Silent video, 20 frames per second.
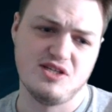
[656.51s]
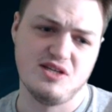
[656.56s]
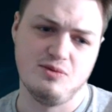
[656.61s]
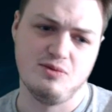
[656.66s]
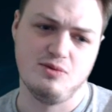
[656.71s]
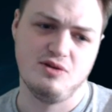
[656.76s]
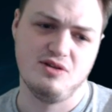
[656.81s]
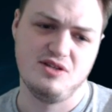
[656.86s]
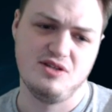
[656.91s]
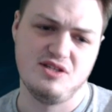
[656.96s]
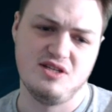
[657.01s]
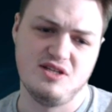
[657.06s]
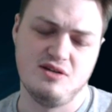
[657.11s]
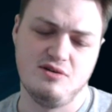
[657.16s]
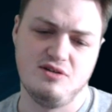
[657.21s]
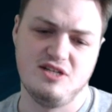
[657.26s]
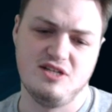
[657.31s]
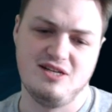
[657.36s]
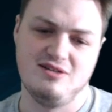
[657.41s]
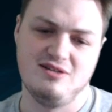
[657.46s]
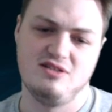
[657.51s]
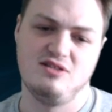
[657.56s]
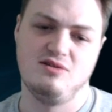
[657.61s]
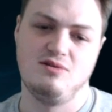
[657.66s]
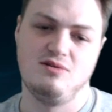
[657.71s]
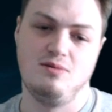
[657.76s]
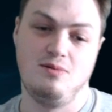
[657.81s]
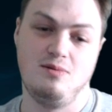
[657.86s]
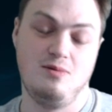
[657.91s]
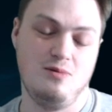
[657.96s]
It really
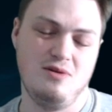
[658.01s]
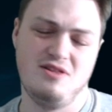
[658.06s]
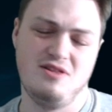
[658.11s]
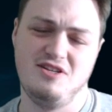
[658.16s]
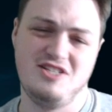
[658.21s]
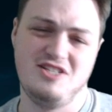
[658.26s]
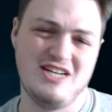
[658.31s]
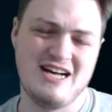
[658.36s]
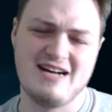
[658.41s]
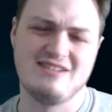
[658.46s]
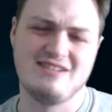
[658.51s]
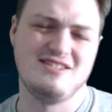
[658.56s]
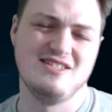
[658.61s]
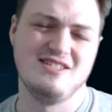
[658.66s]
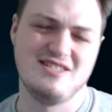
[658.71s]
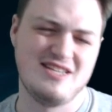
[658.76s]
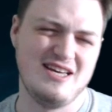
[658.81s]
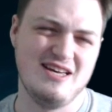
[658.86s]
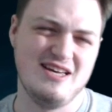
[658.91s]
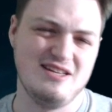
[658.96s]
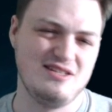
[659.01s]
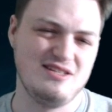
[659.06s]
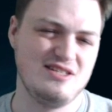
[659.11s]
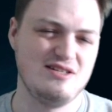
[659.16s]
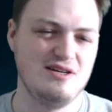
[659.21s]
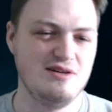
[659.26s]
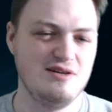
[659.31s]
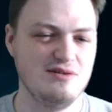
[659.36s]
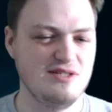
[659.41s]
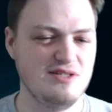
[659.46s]
synergizes with Jax's kit
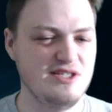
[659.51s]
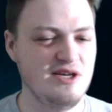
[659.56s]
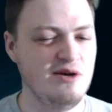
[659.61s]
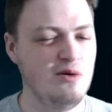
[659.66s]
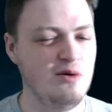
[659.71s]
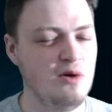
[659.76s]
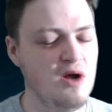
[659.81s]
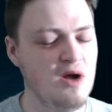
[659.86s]
still, so